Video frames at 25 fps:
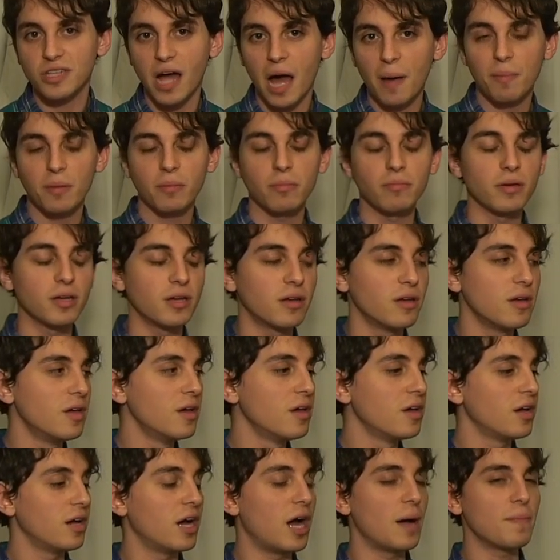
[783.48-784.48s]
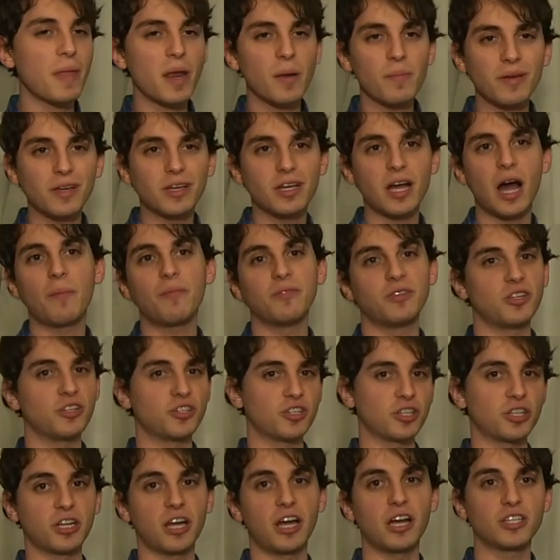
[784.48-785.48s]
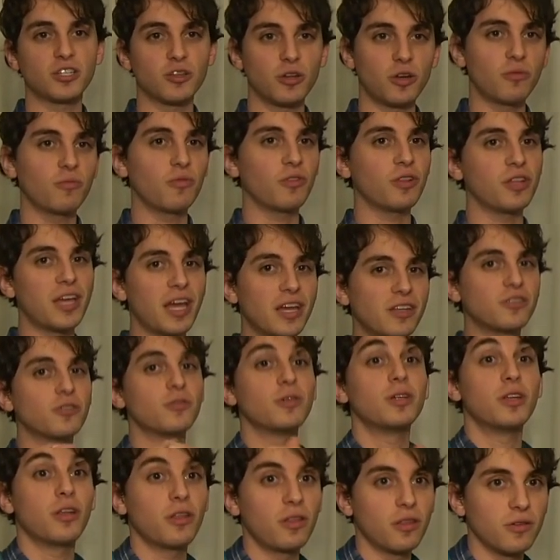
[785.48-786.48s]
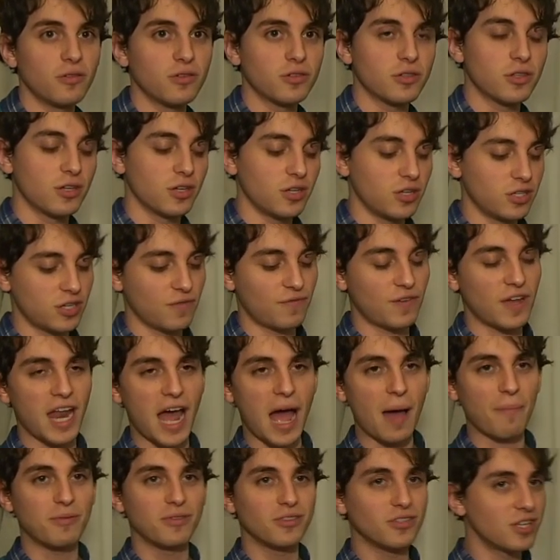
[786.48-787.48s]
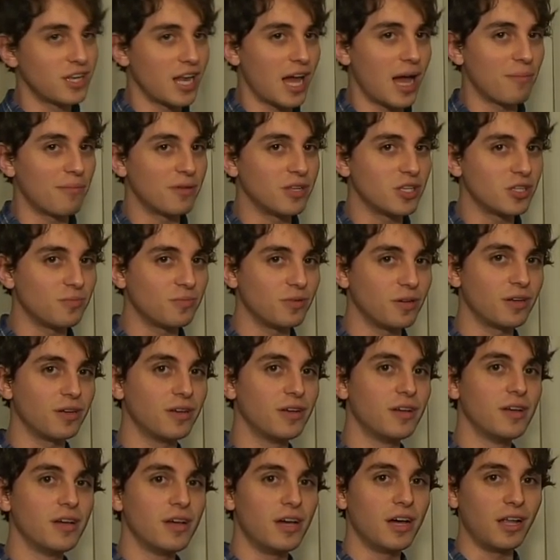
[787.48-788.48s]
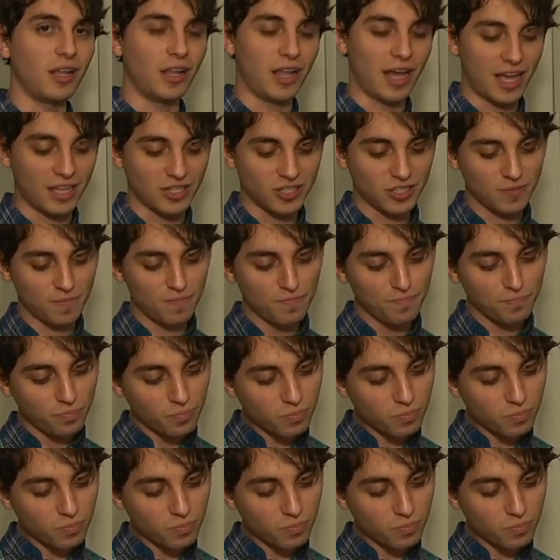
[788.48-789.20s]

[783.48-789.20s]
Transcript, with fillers: stopping me. I'm not a big competition guy, so I don't really enter into those things. If it happens, it happens, but alas.